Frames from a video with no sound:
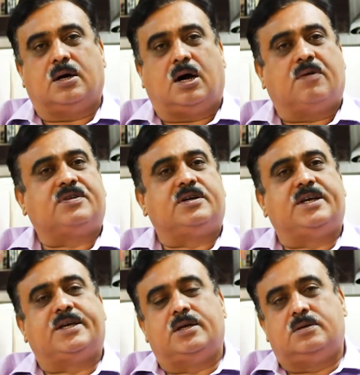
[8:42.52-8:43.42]
After
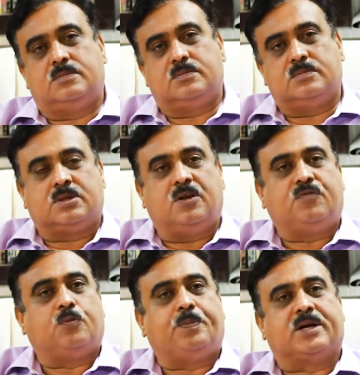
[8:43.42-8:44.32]
taking
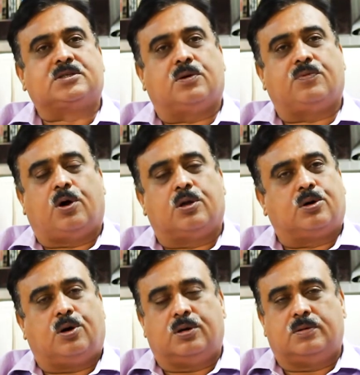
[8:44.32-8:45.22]
3-4 packs of
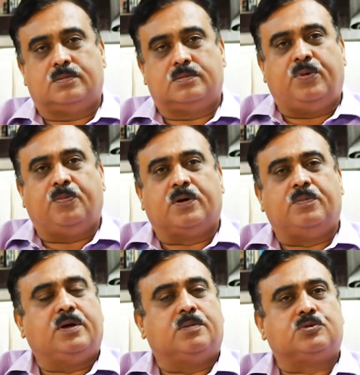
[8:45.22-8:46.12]
alcohol, people
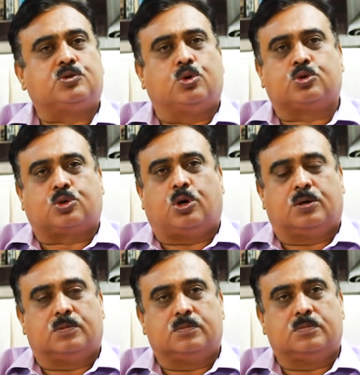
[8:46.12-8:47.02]
become so
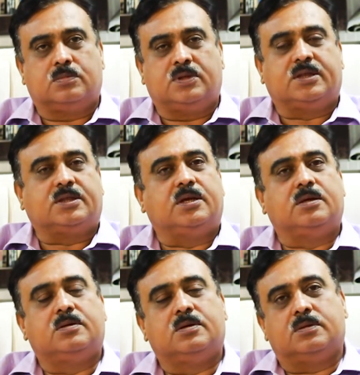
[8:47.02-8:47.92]
strong. They
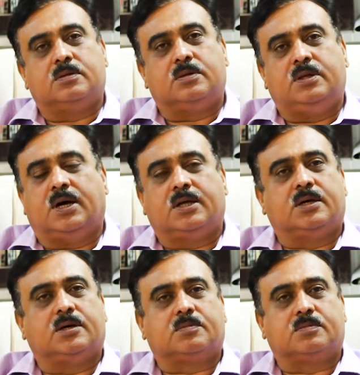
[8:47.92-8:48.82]
think they are
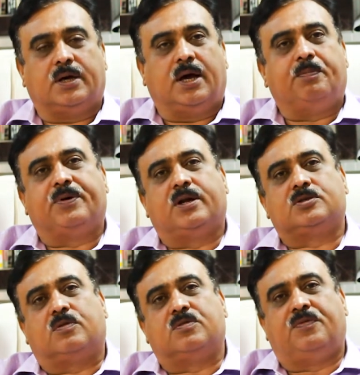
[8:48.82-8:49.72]
the
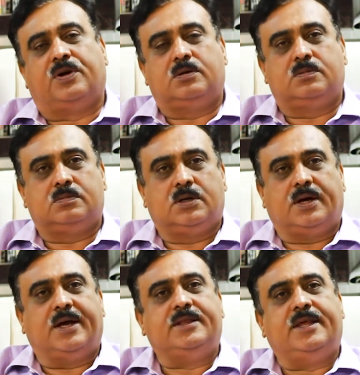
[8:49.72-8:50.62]
emperors of the world
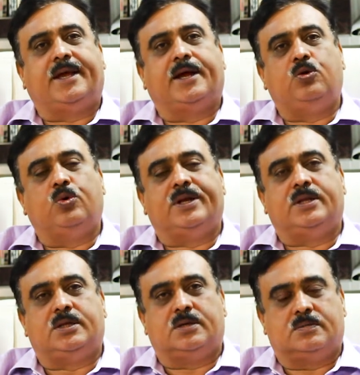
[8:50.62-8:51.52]
and they can do
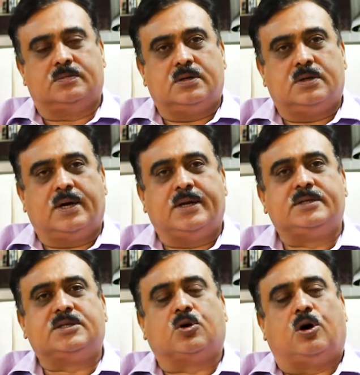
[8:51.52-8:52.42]
anything. And
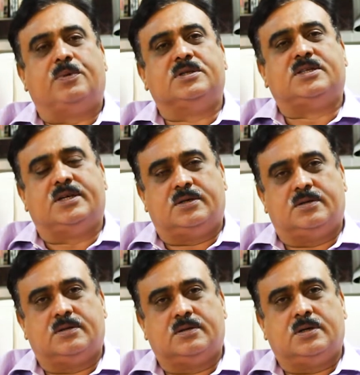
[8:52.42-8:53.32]
it's a common
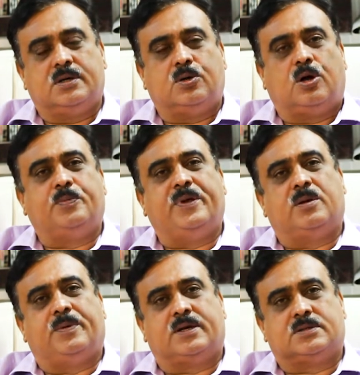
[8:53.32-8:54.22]
scene in all
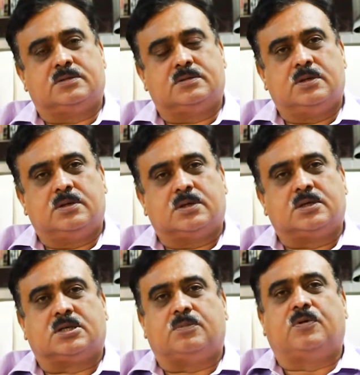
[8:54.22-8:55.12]
beer bars
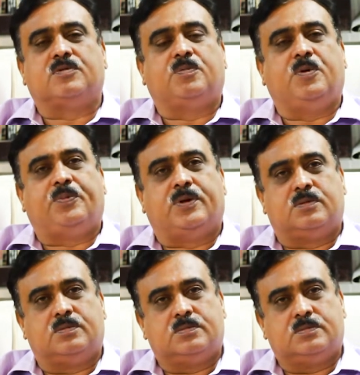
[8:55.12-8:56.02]
that some of the
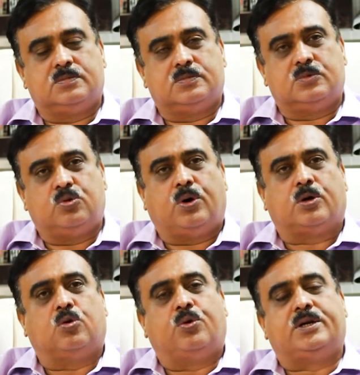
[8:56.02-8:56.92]
people who
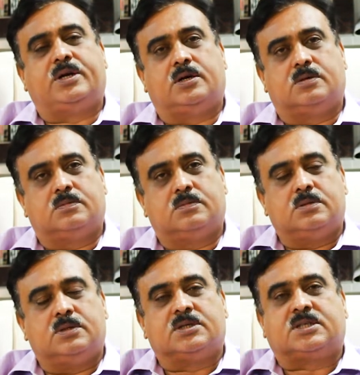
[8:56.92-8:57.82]
are overdrunk,
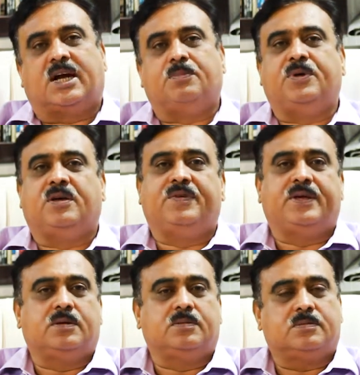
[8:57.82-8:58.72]
they start
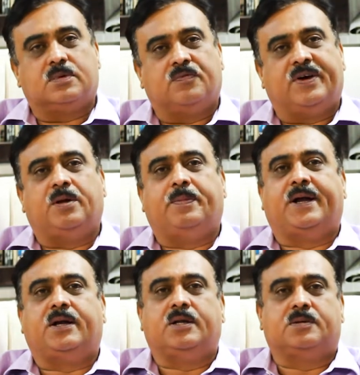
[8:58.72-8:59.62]
behaving very
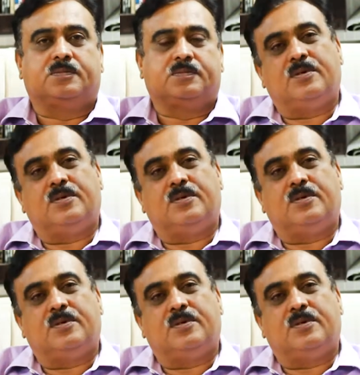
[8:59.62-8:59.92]
badly.